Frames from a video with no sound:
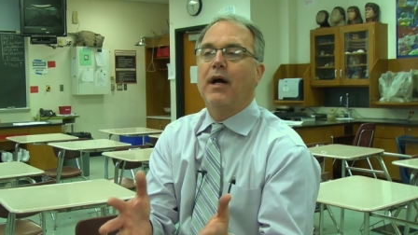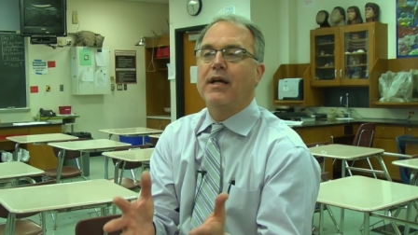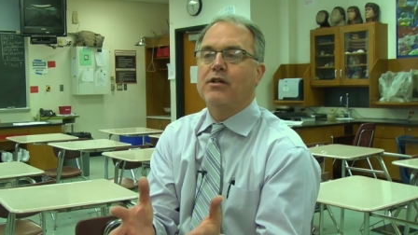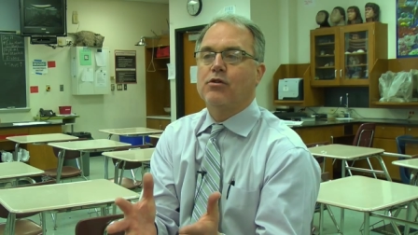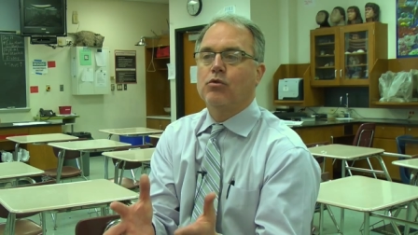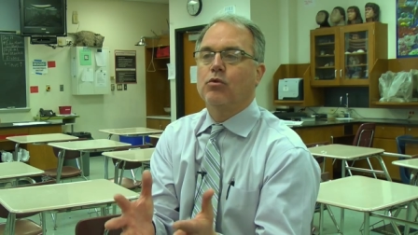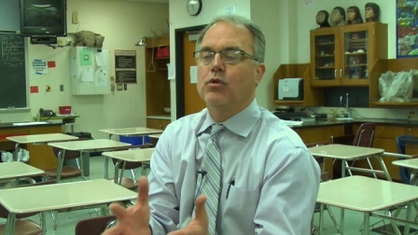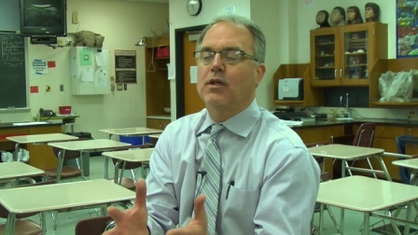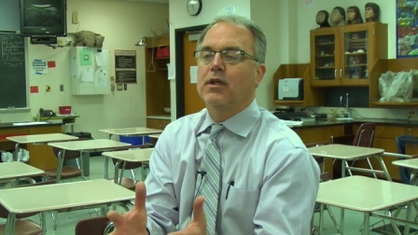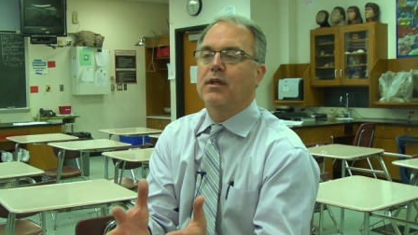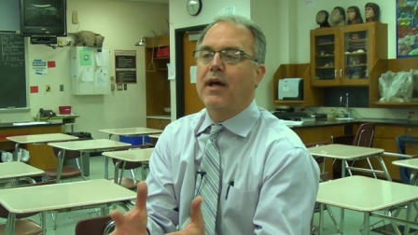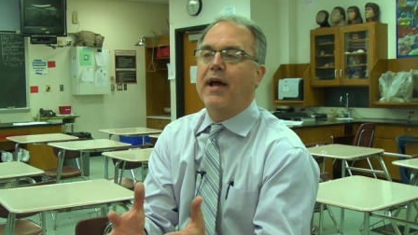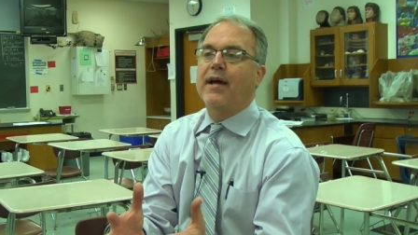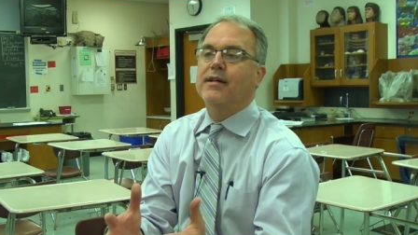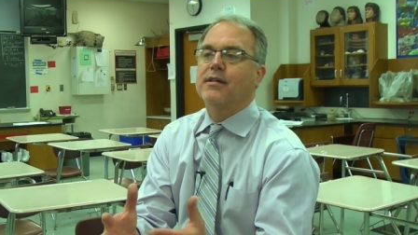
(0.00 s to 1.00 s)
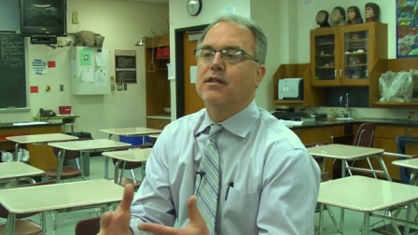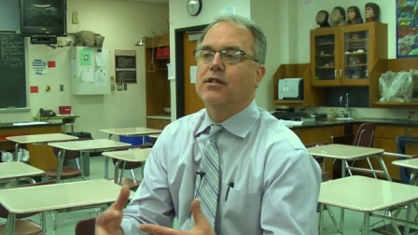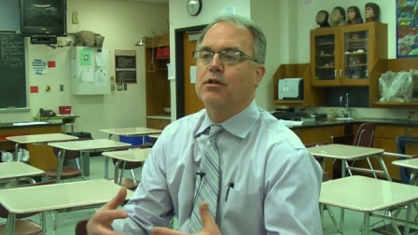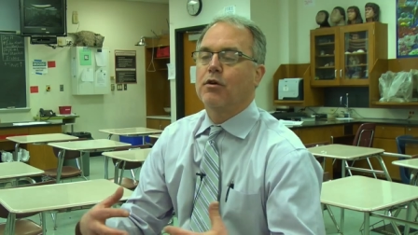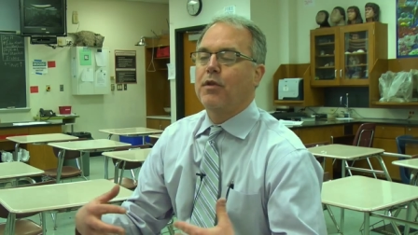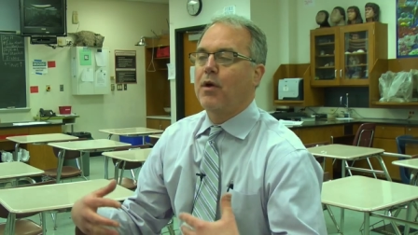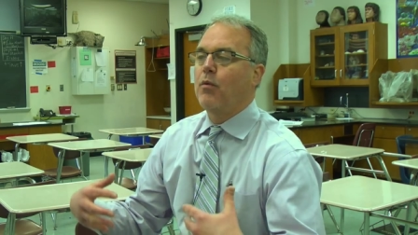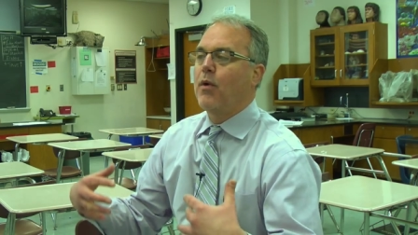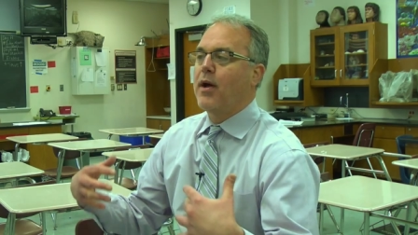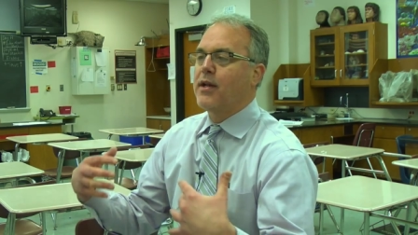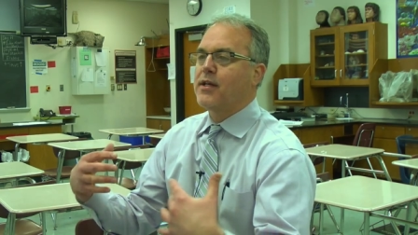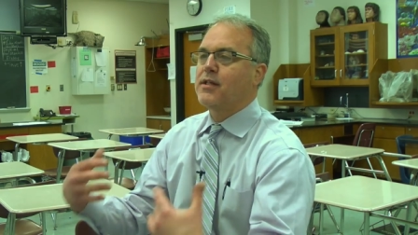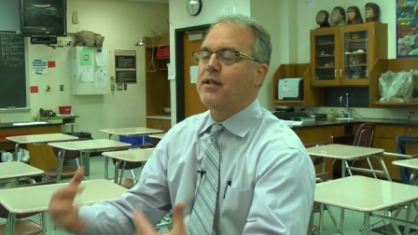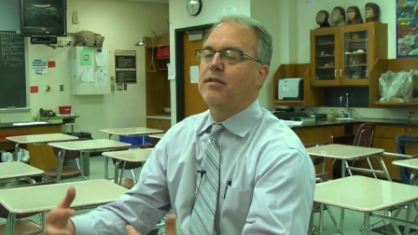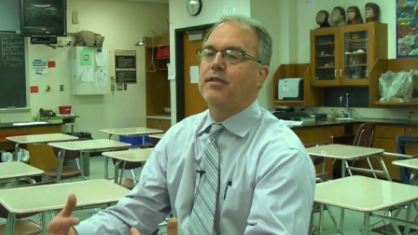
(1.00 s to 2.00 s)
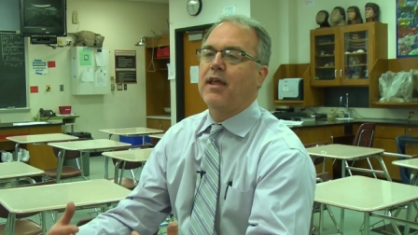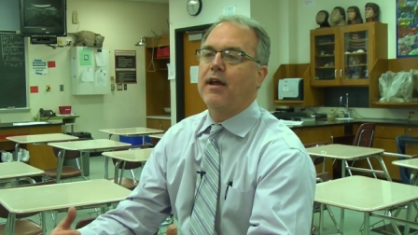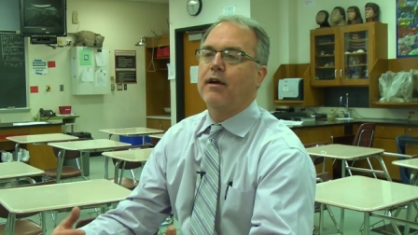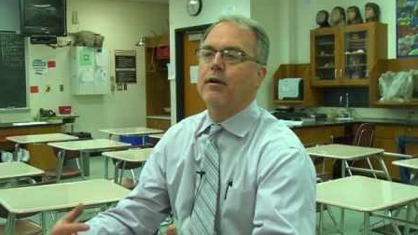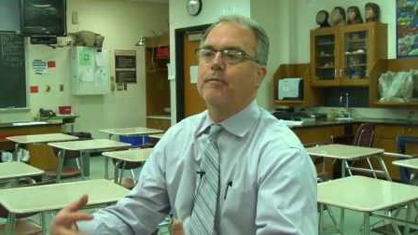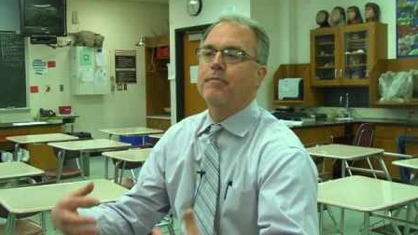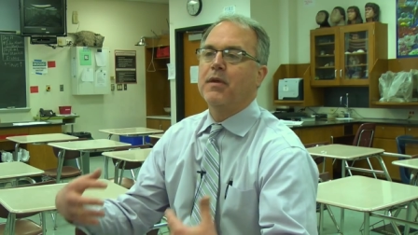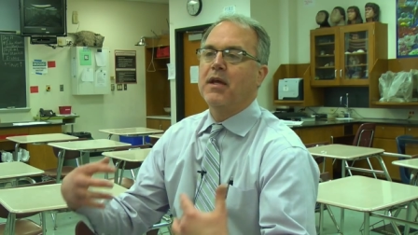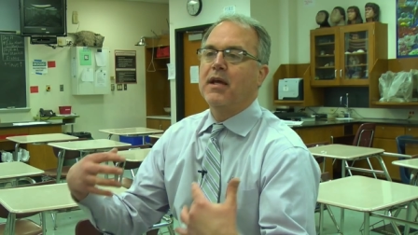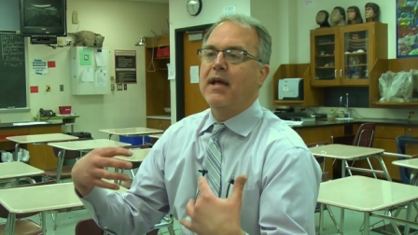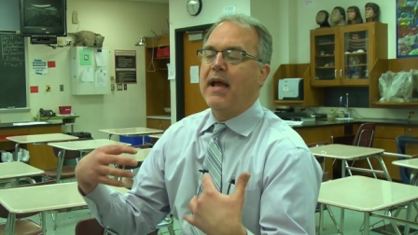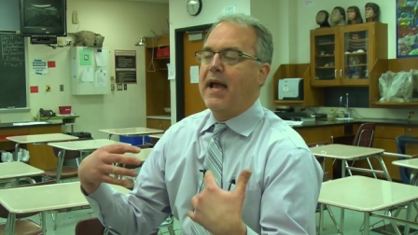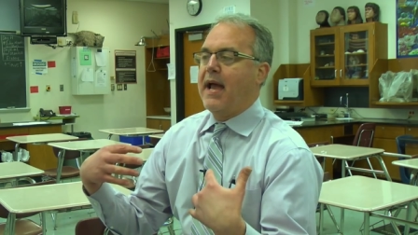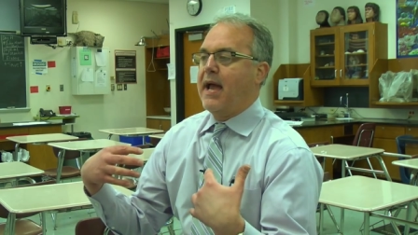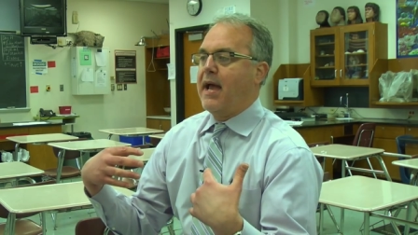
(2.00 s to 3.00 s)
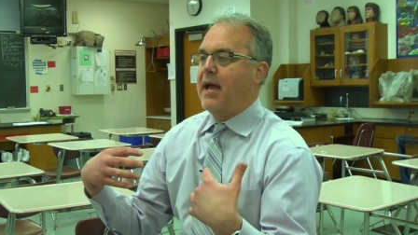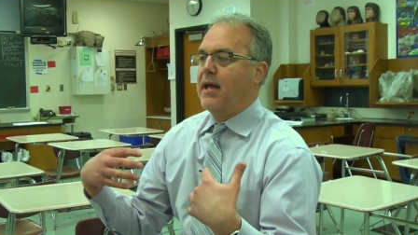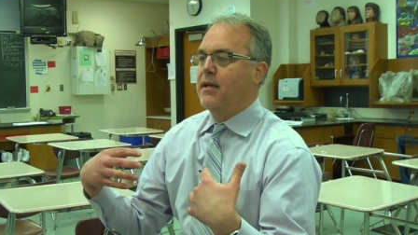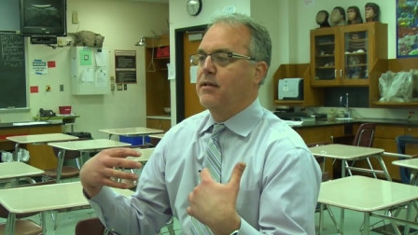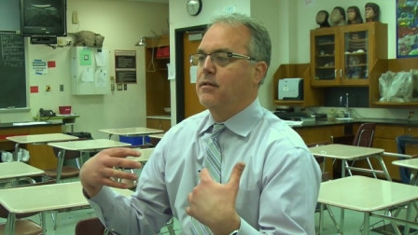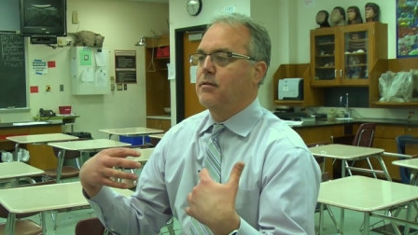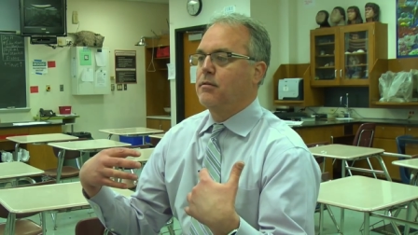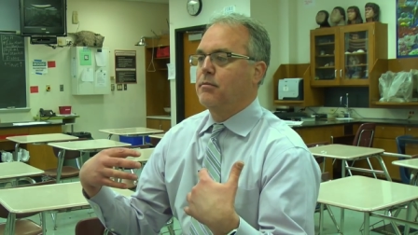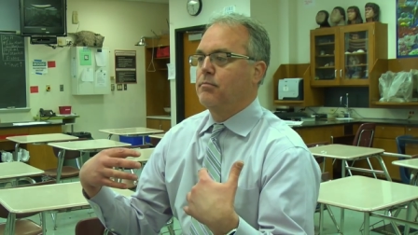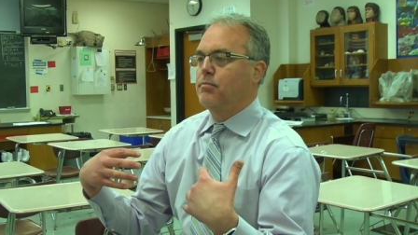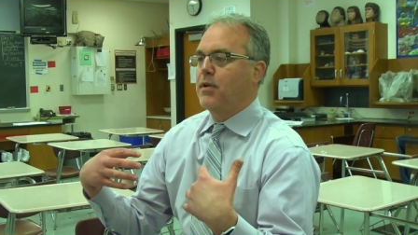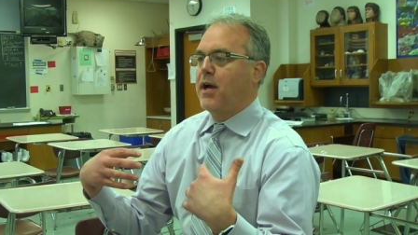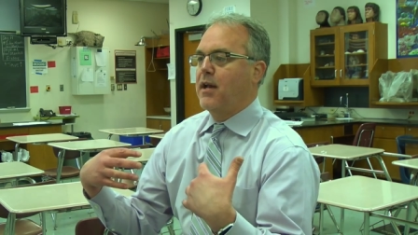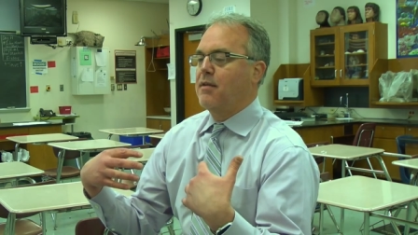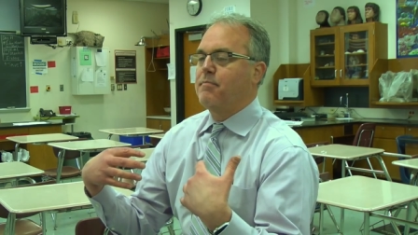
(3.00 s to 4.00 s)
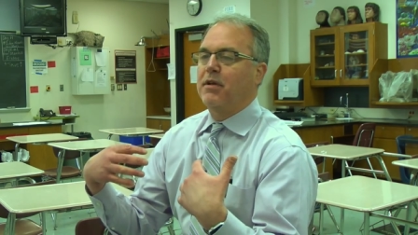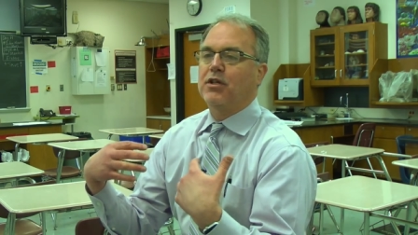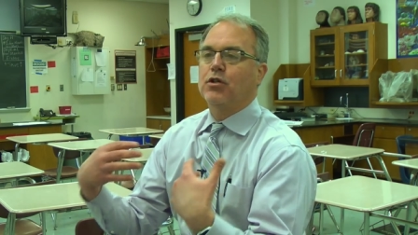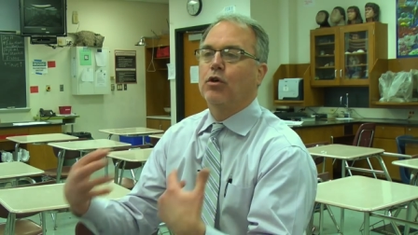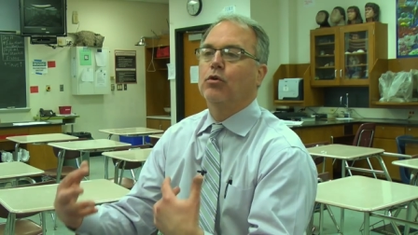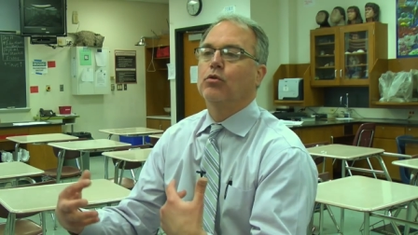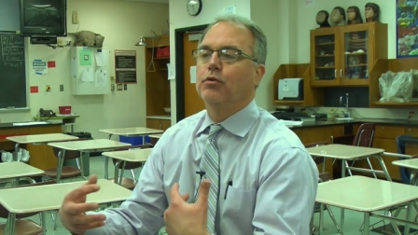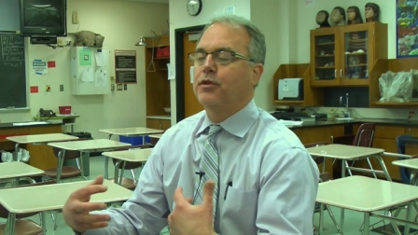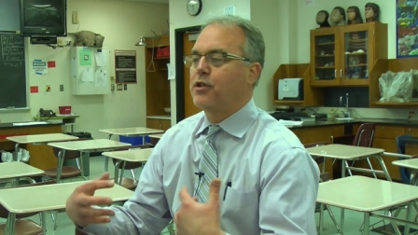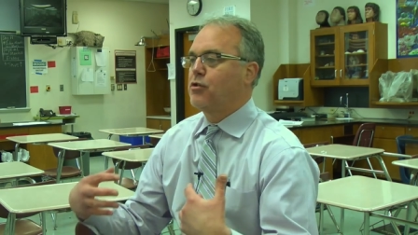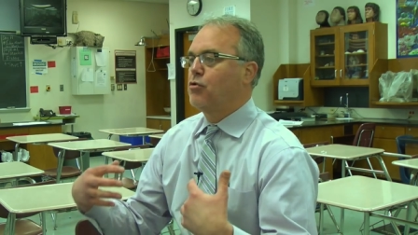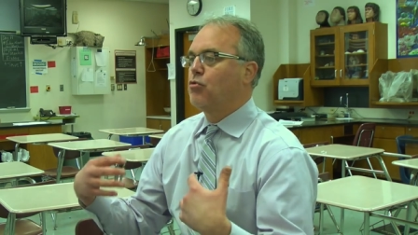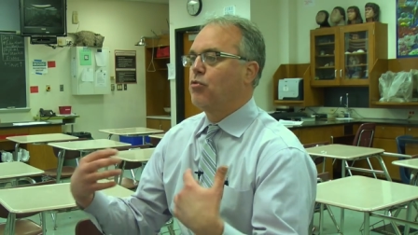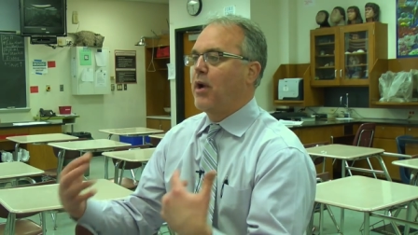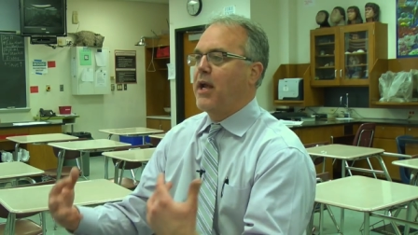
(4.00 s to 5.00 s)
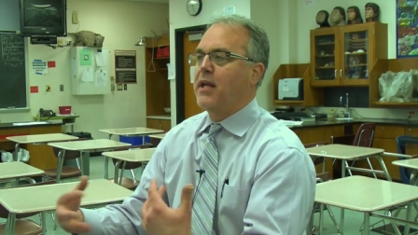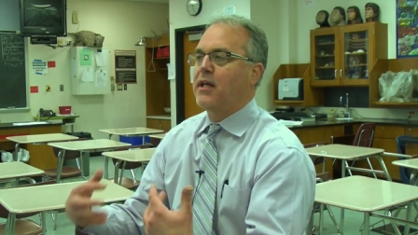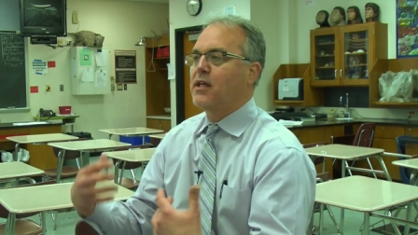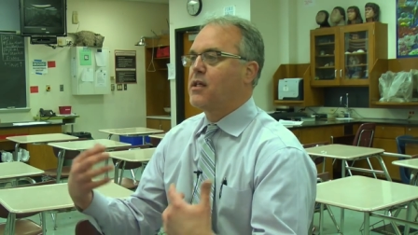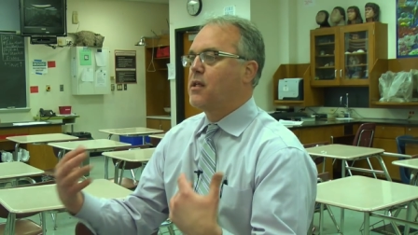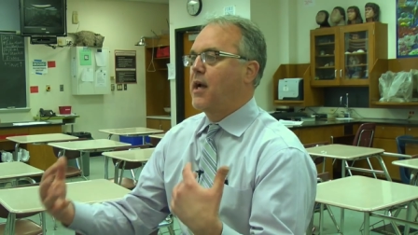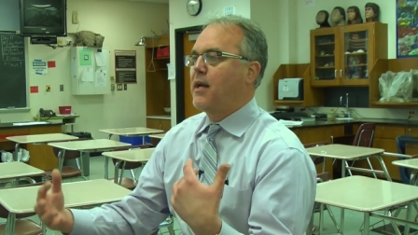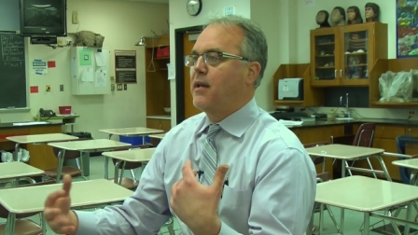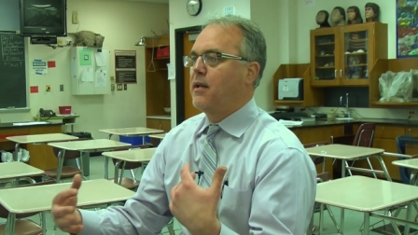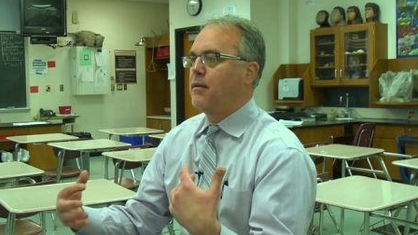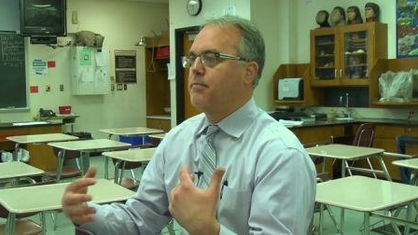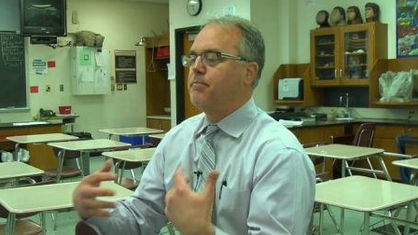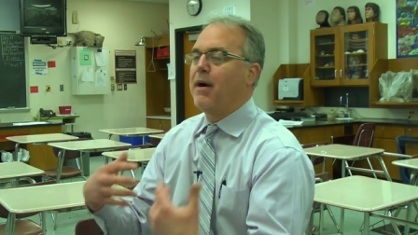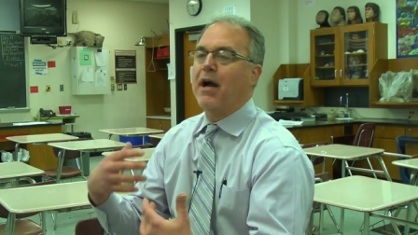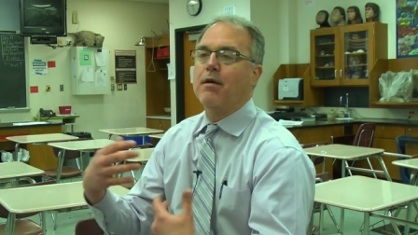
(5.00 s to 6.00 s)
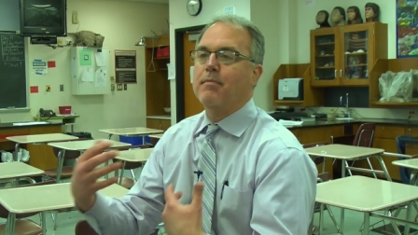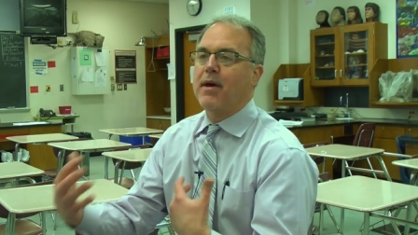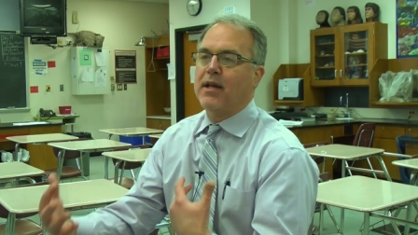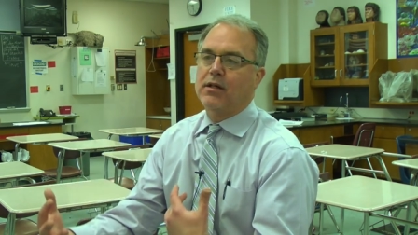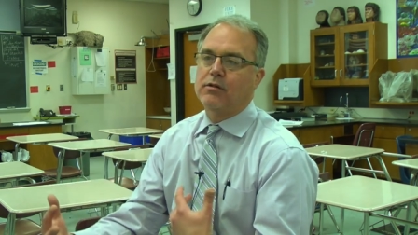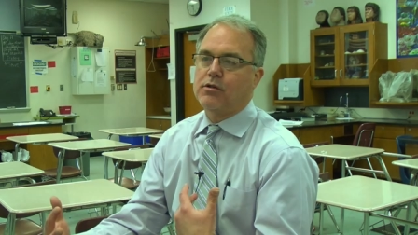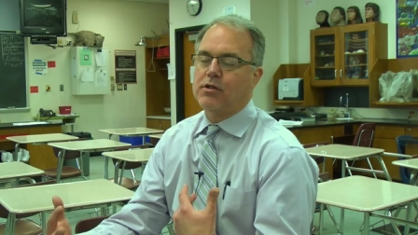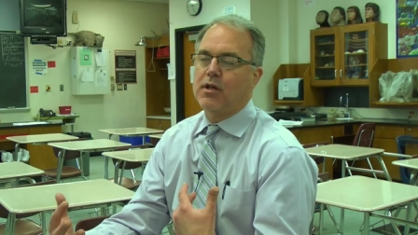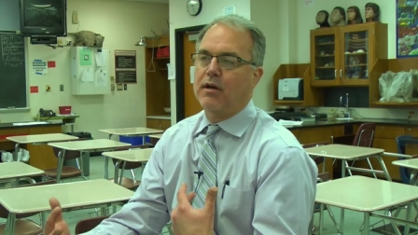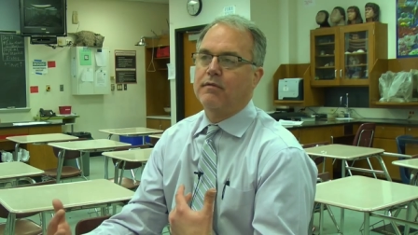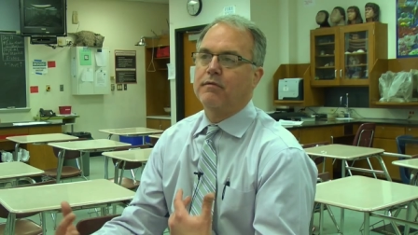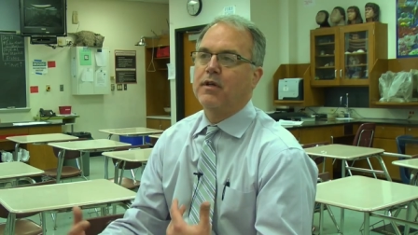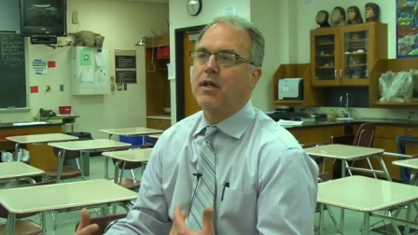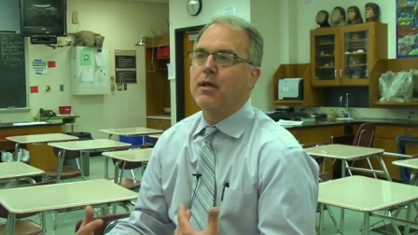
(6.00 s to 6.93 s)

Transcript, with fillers: high school class. And so they want to sit there and kind of be told this great, exciting biomedical stuff.